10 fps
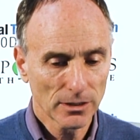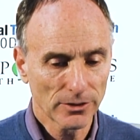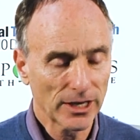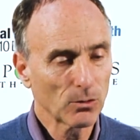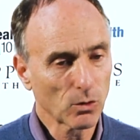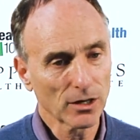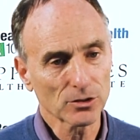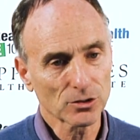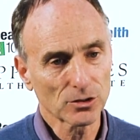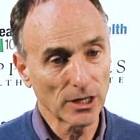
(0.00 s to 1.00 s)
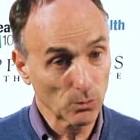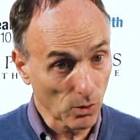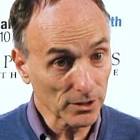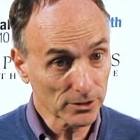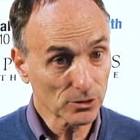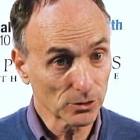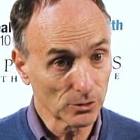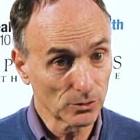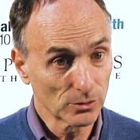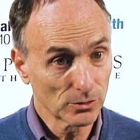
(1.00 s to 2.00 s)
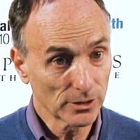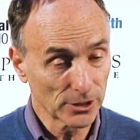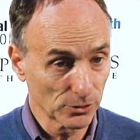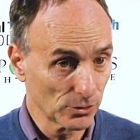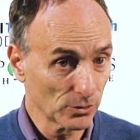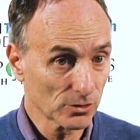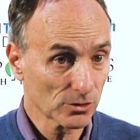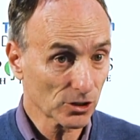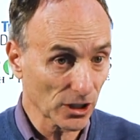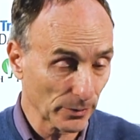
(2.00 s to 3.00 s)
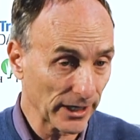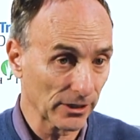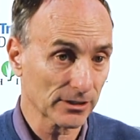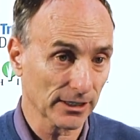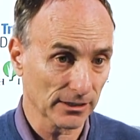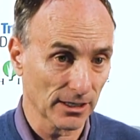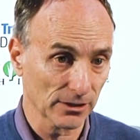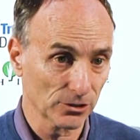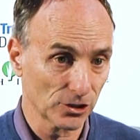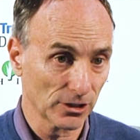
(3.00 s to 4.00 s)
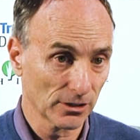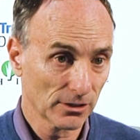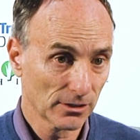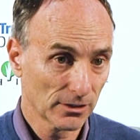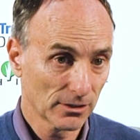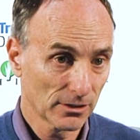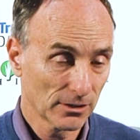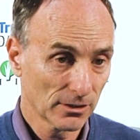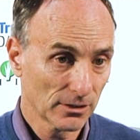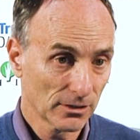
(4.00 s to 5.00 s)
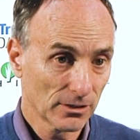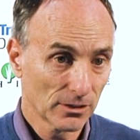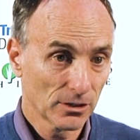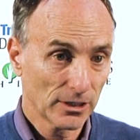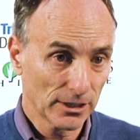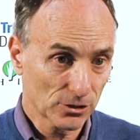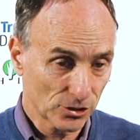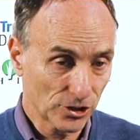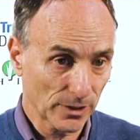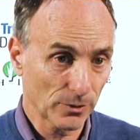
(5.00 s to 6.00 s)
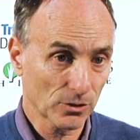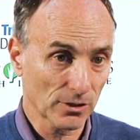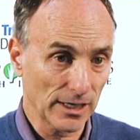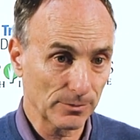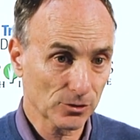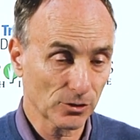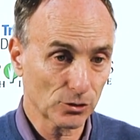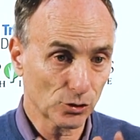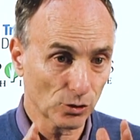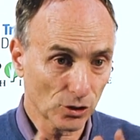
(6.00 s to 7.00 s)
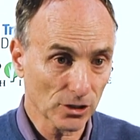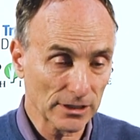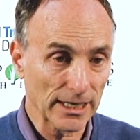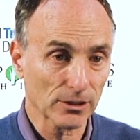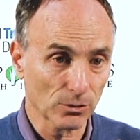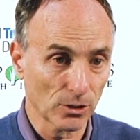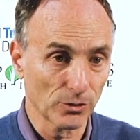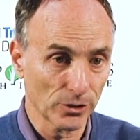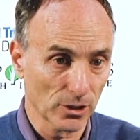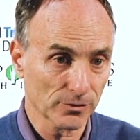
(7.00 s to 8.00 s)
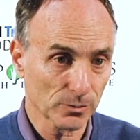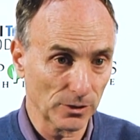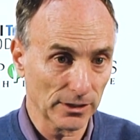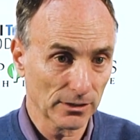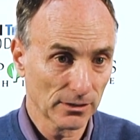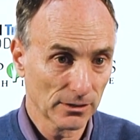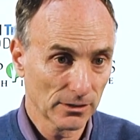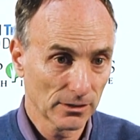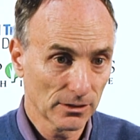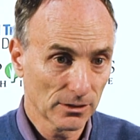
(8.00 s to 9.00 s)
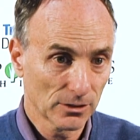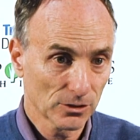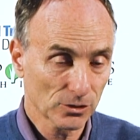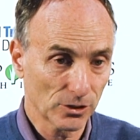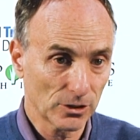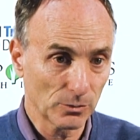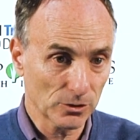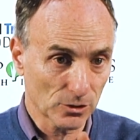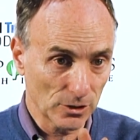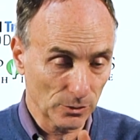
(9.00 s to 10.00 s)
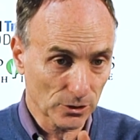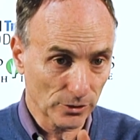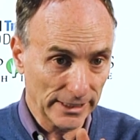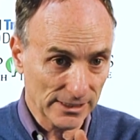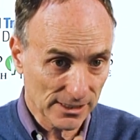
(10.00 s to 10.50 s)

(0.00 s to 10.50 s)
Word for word: They want, they wanted to introduce Terminator technology into G M O crops so that you could not grow the offspring, so that it, was, it would create